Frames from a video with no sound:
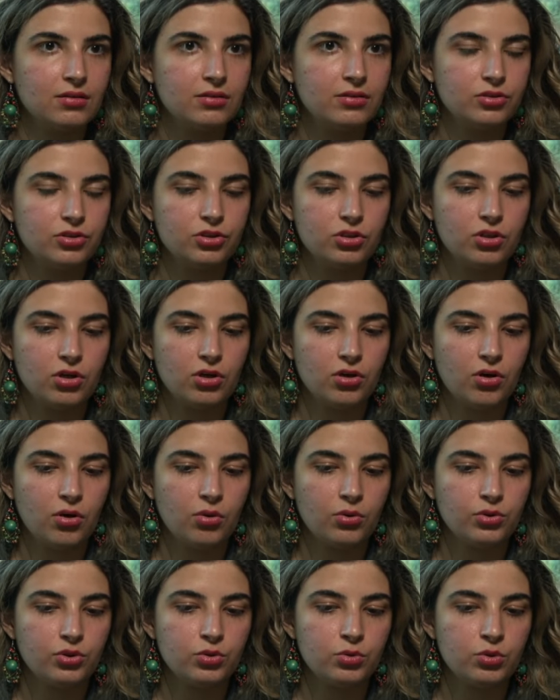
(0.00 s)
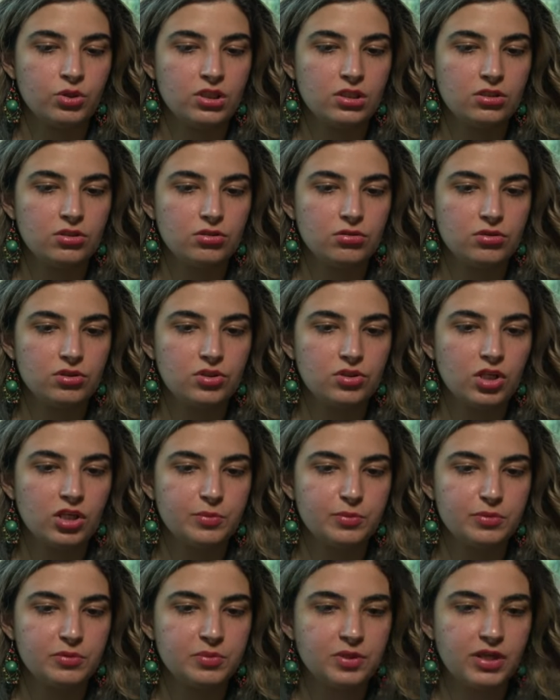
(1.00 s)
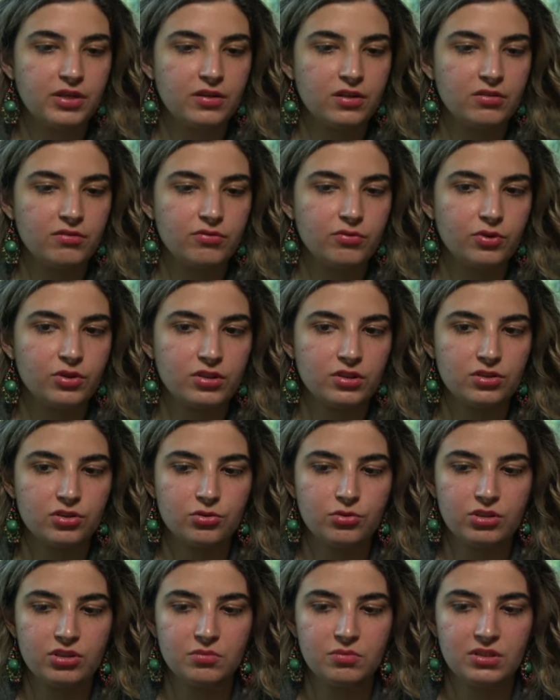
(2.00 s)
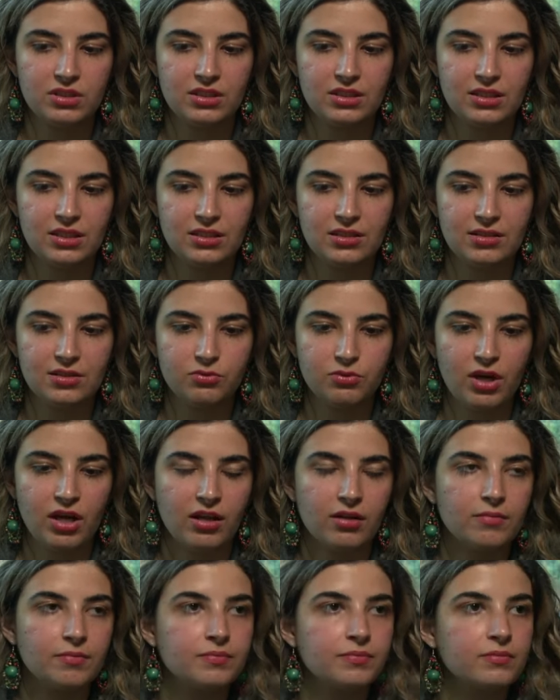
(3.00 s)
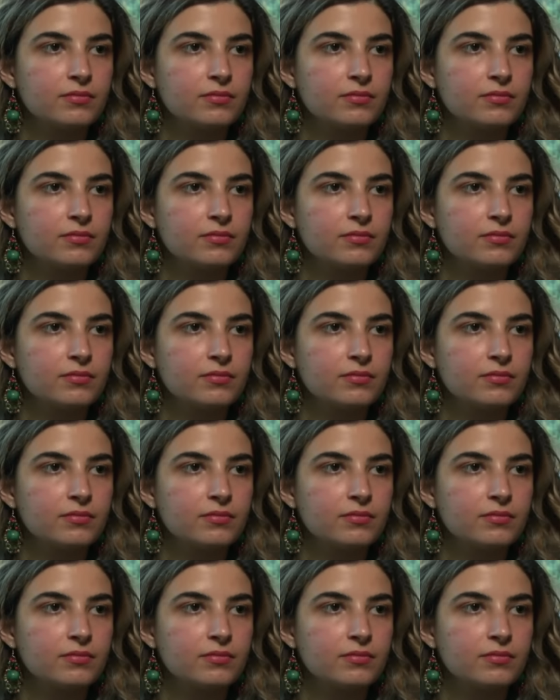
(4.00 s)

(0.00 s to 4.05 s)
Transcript: So you need to start preparing for this queen b6 as well.